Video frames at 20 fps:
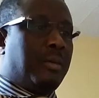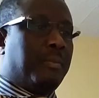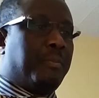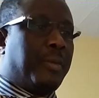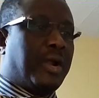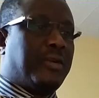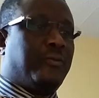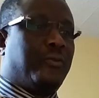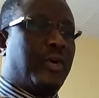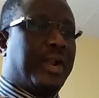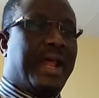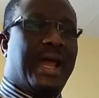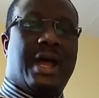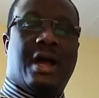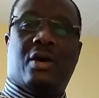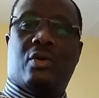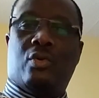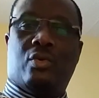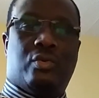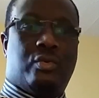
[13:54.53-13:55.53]
But for
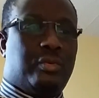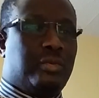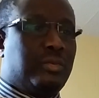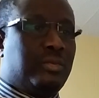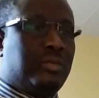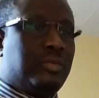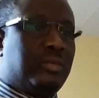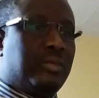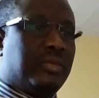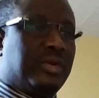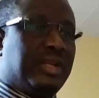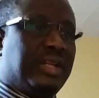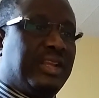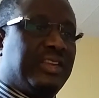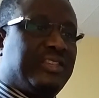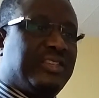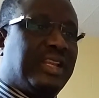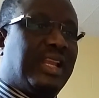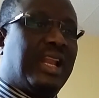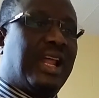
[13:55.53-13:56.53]
now,
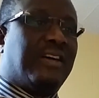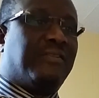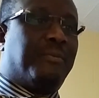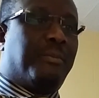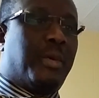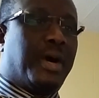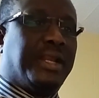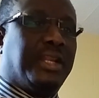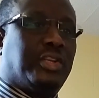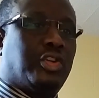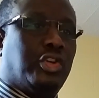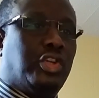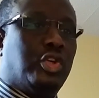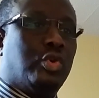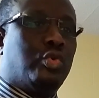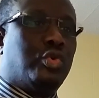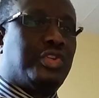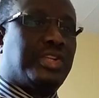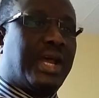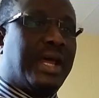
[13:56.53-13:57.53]
they still have money to
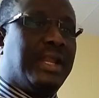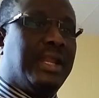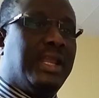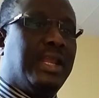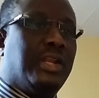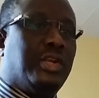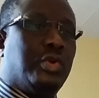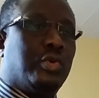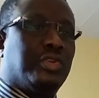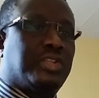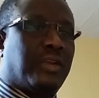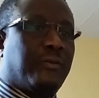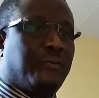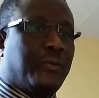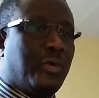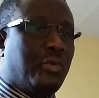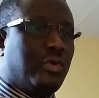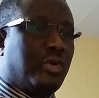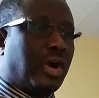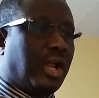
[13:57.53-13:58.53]
use and induce a
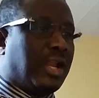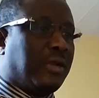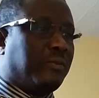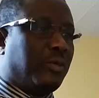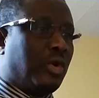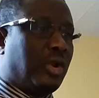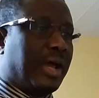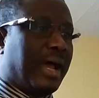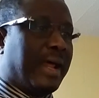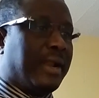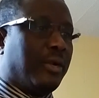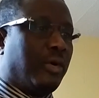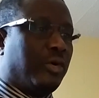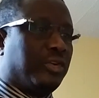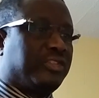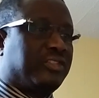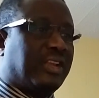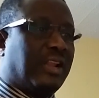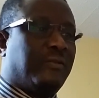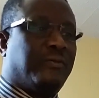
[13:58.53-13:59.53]
few gullible and
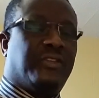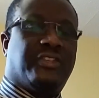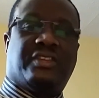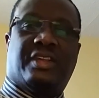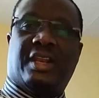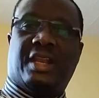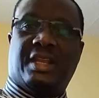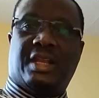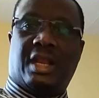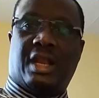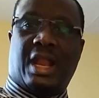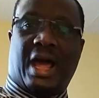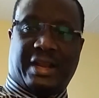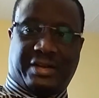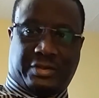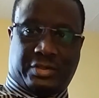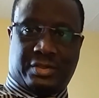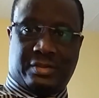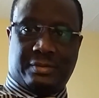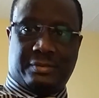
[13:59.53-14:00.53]
or selfish greedy lot.